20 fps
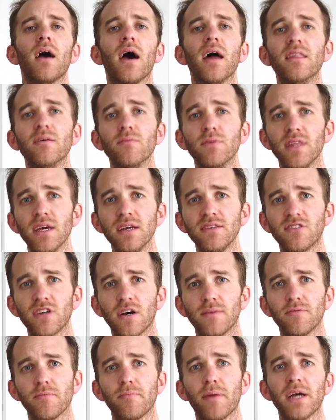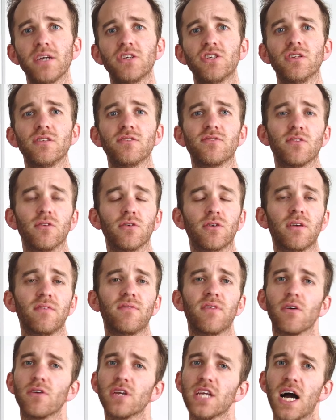And then with these types of patients, look,
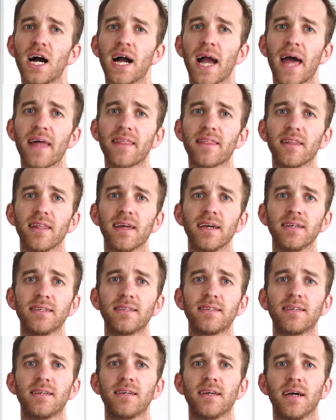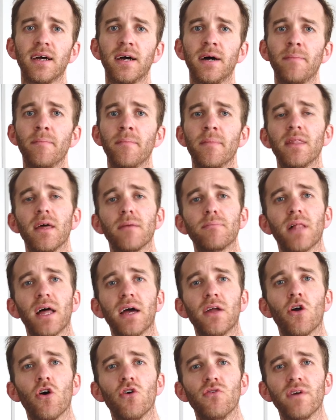if they're a young athlete and they
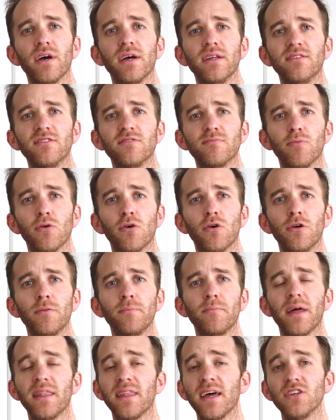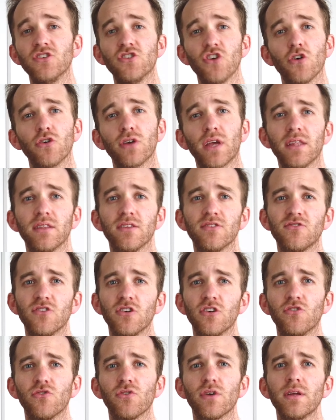play an overhead sport and they don't get the
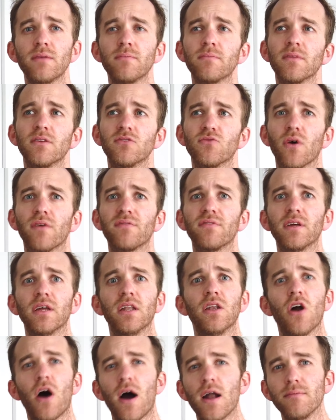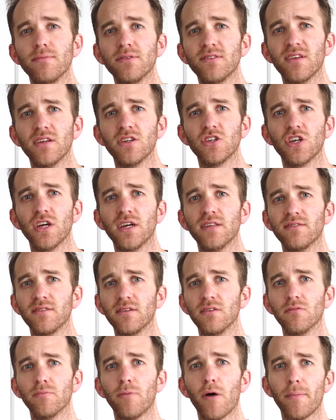surgery, there's roughly a 90% chance
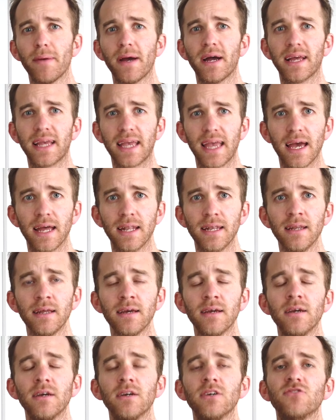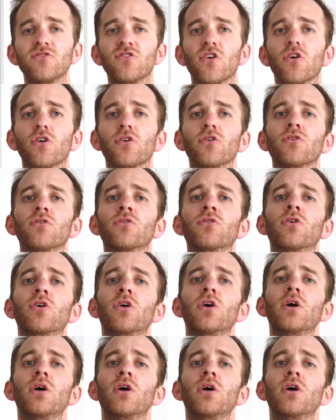that it'll pop out again. So